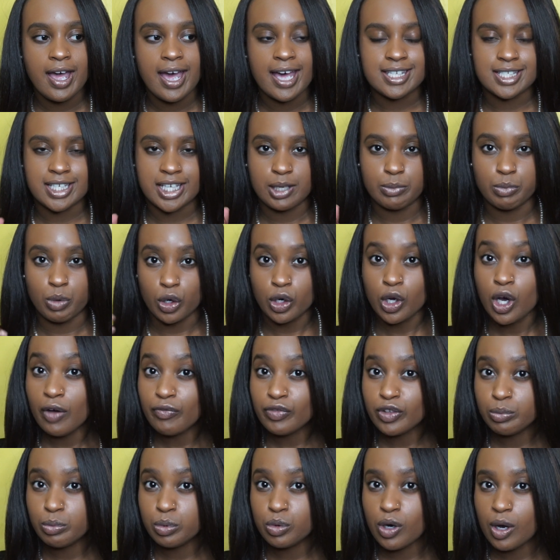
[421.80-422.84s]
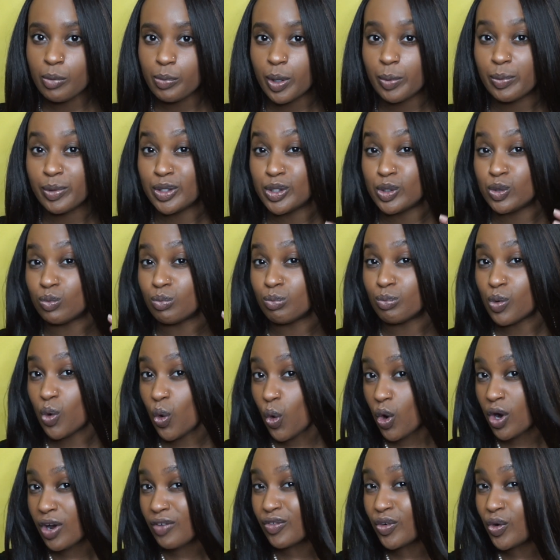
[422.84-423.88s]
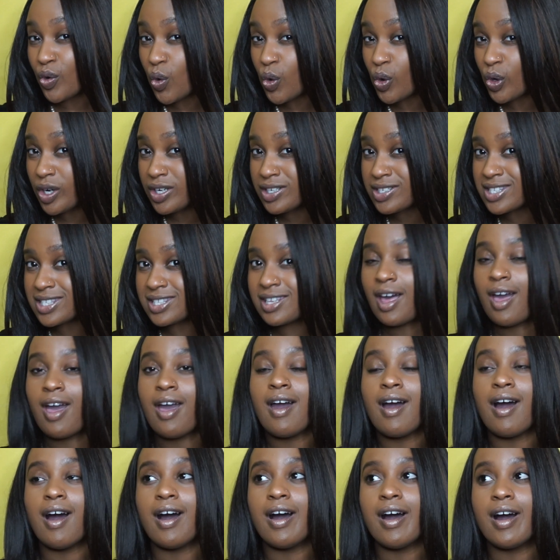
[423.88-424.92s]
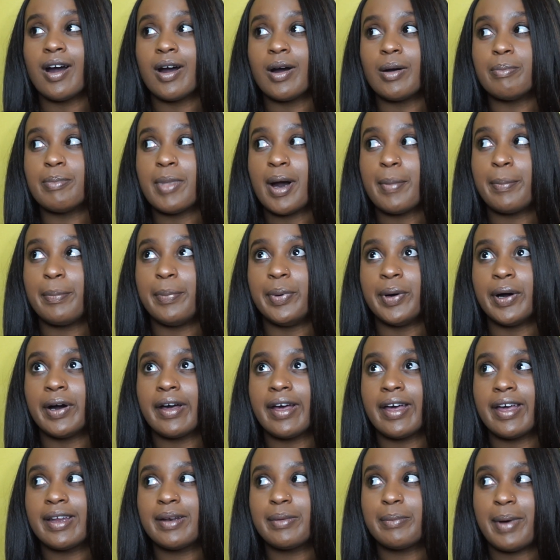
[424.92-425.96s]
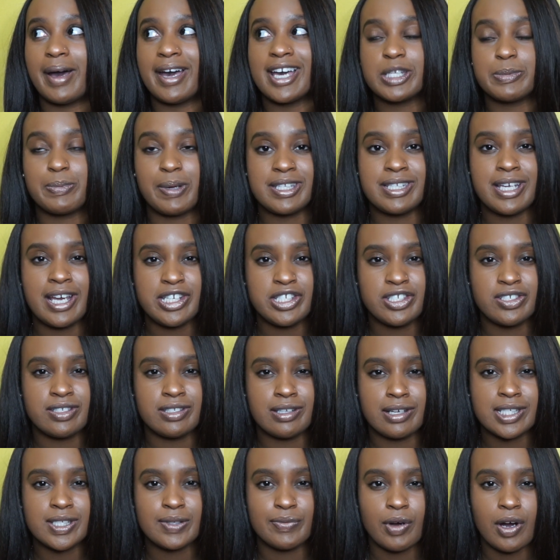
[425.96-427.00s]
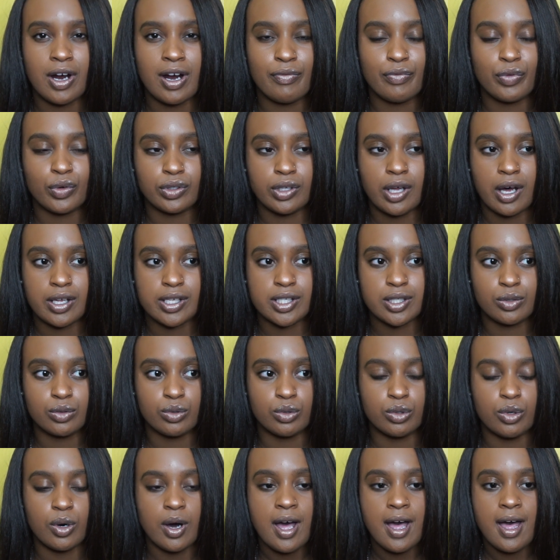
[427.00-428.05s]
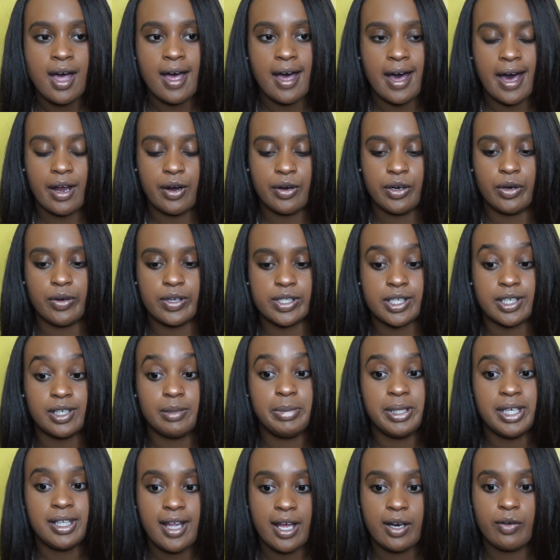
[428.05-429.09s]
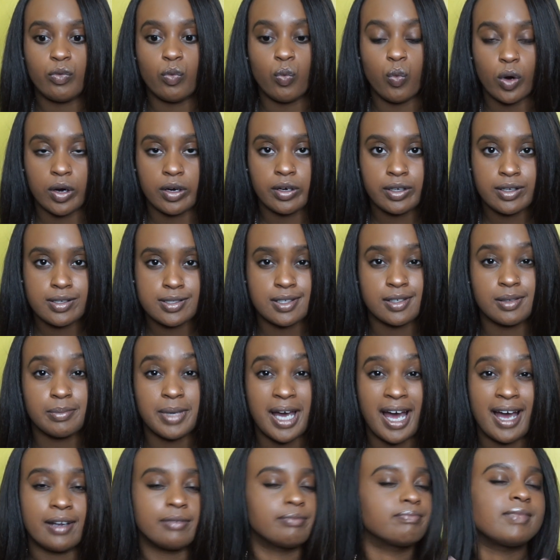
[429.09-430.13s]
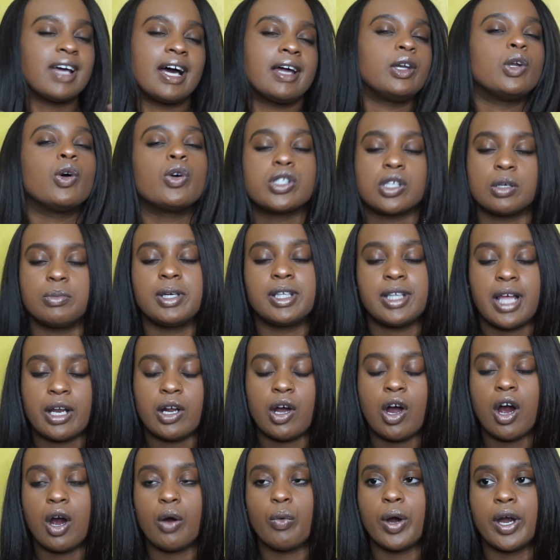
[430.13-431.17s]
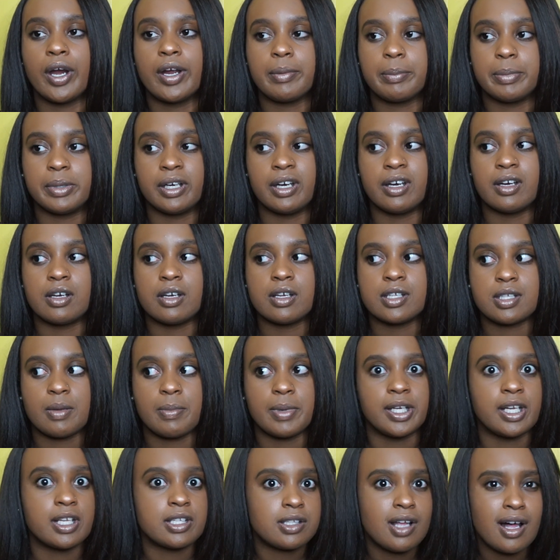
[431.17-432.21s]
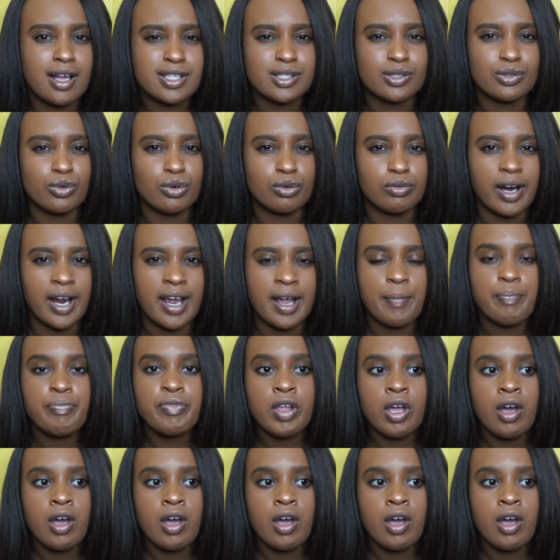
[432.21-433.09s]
As I get more comfortable, I'll be able to do more, of course. But my expectations thus far for law school, I don't know, it's gonna be a lot of work. It's gonna, I know it's gonna be a lot of hard work, because I mean, it's law school, right?